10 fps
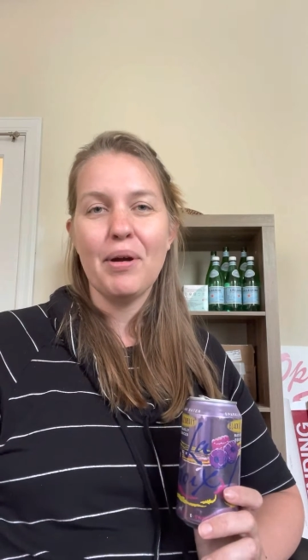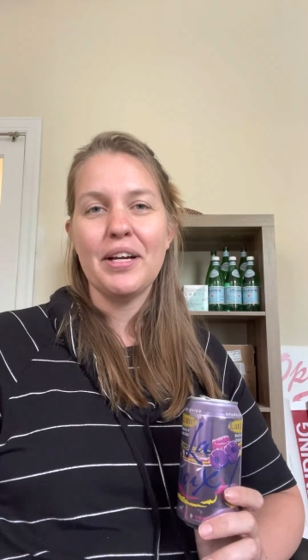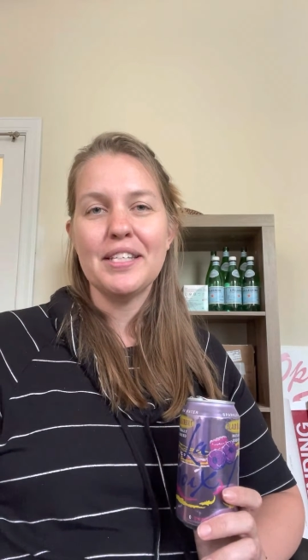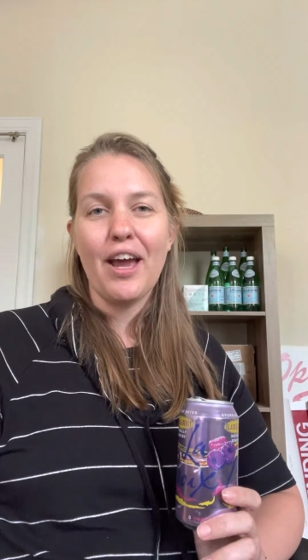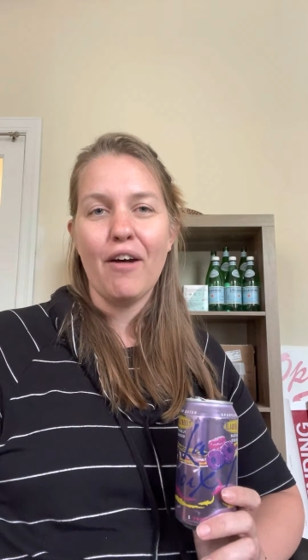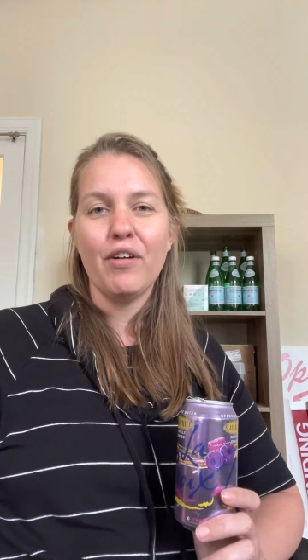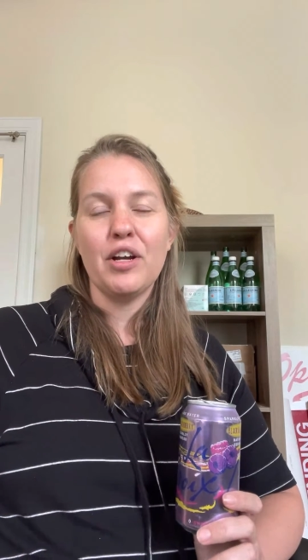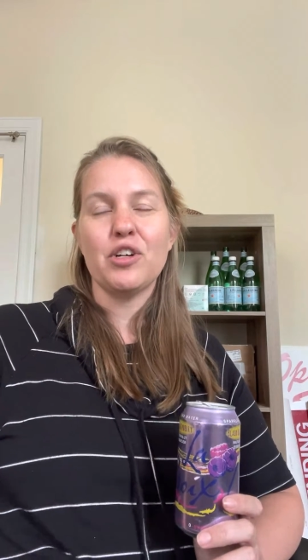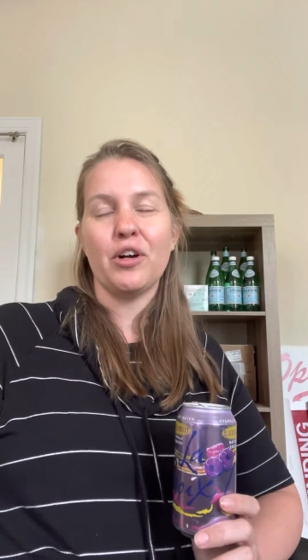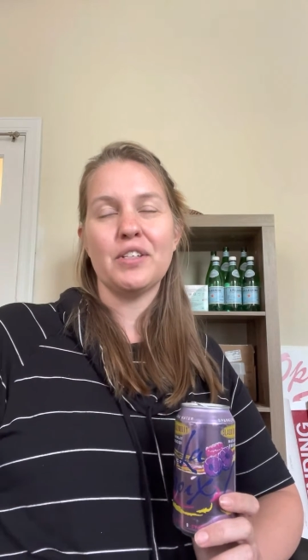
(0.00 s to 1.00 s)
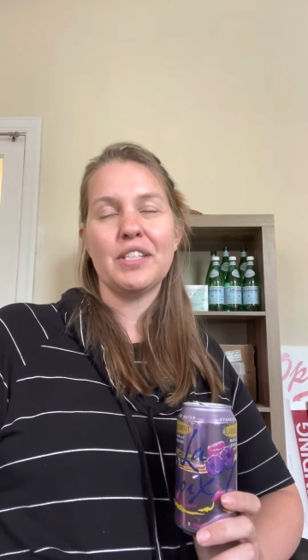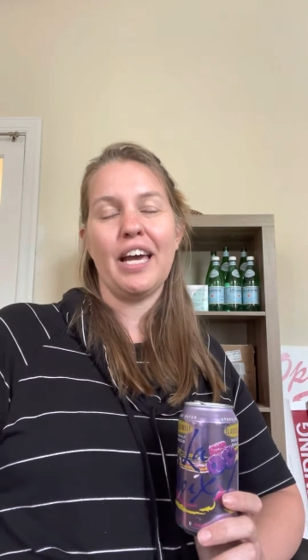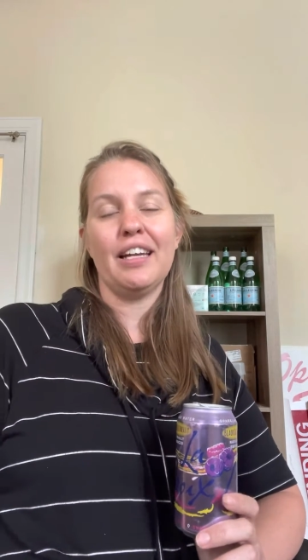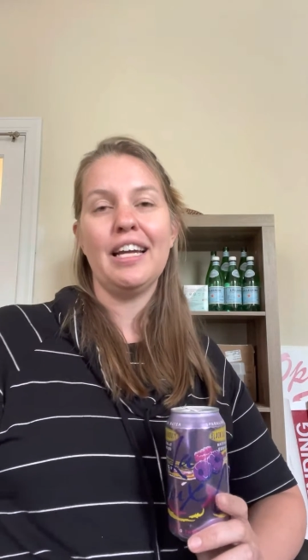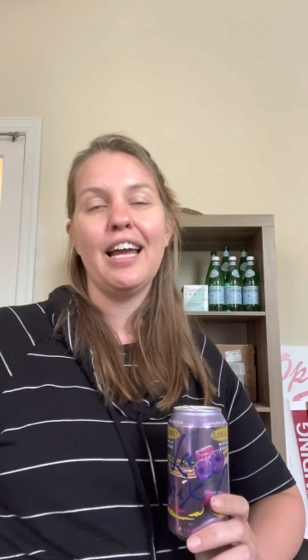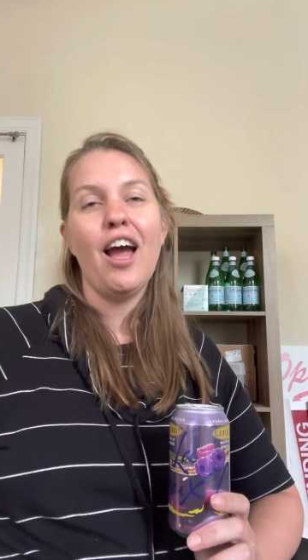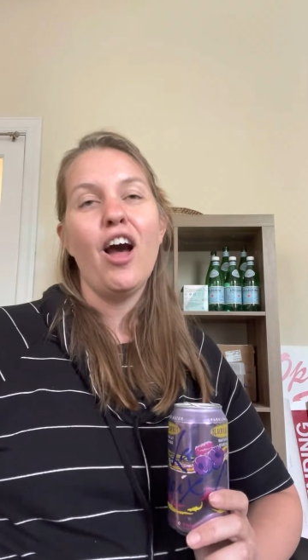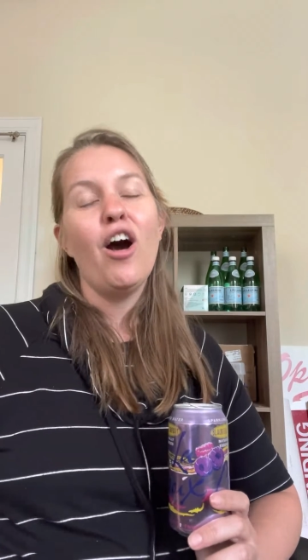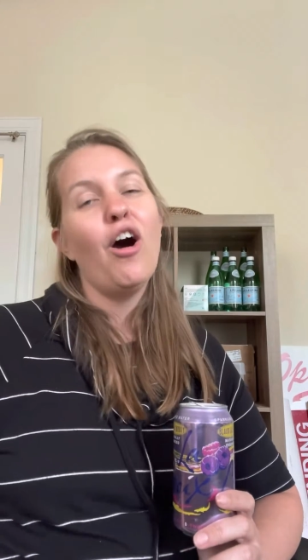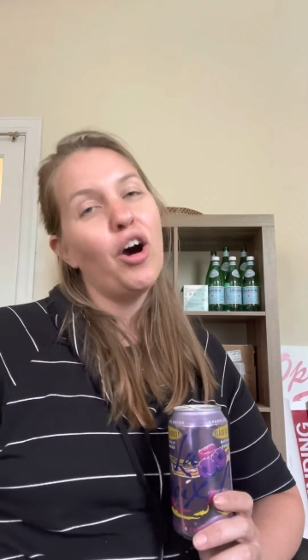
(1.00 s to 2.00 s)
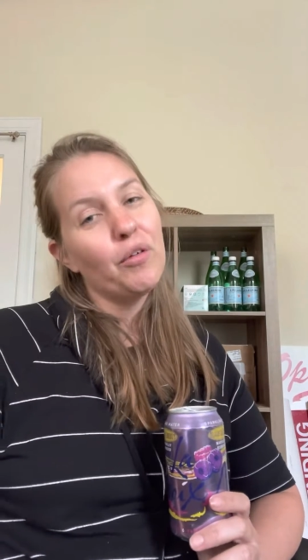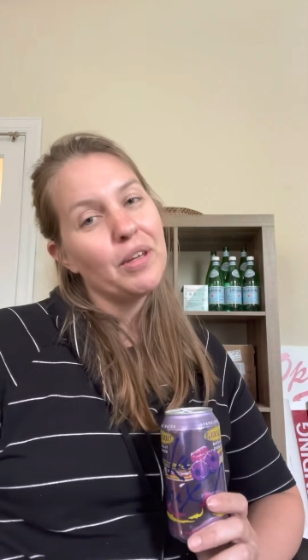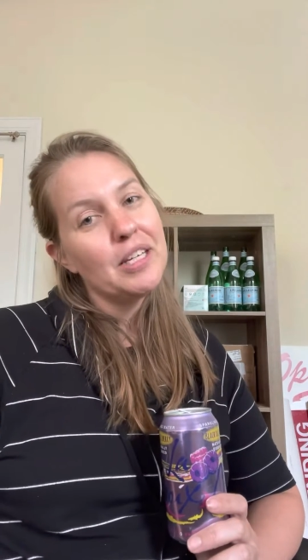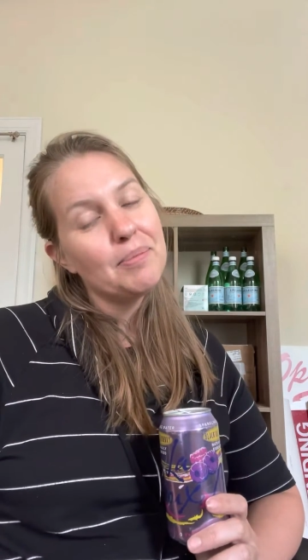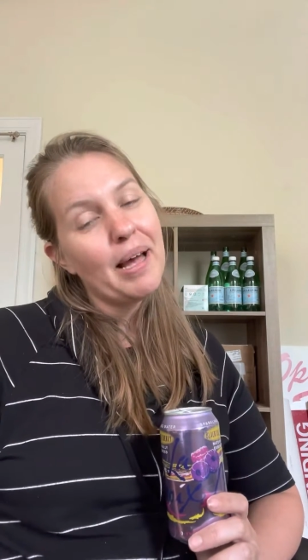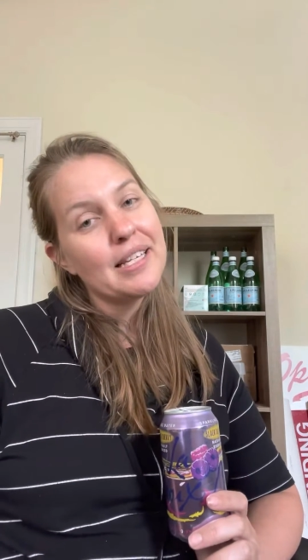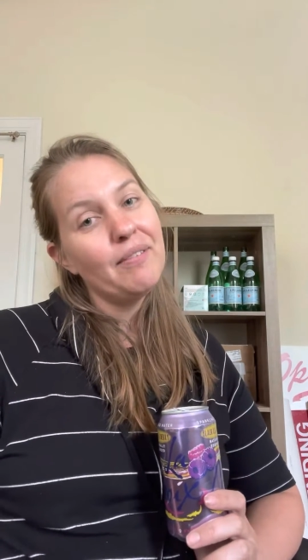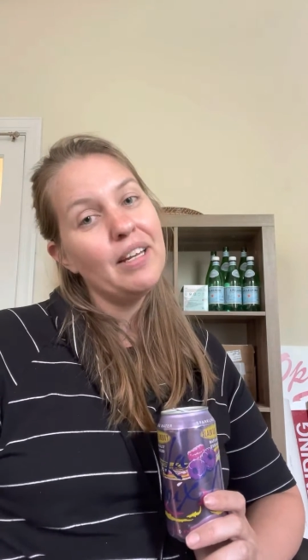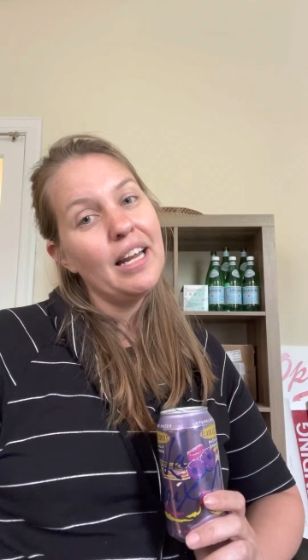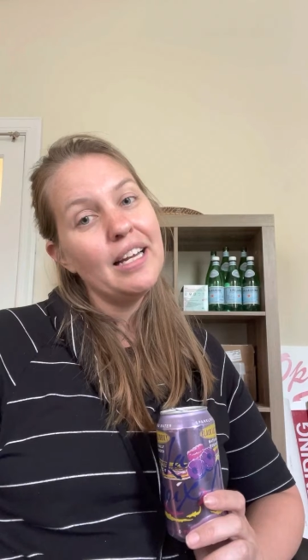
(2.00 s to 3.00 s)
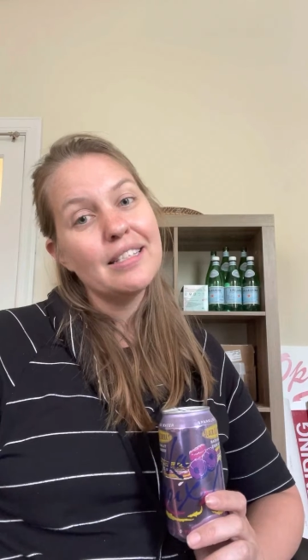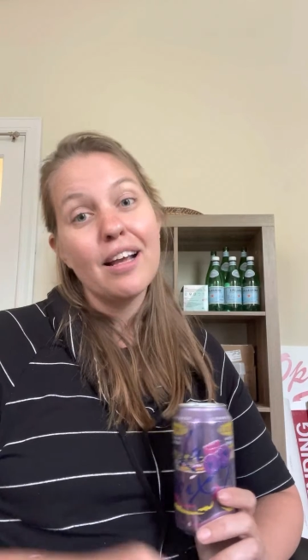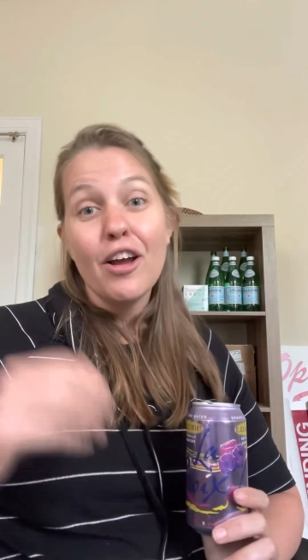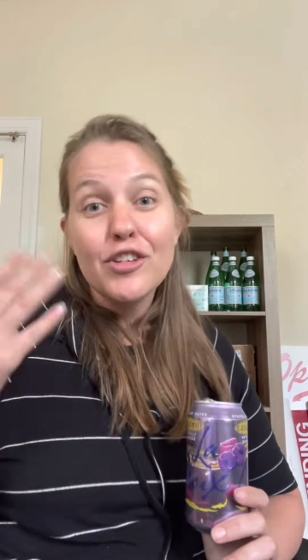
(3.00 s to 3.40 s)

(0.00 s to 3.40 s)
Mary's, Calvert, and Charles County over these past 7 days.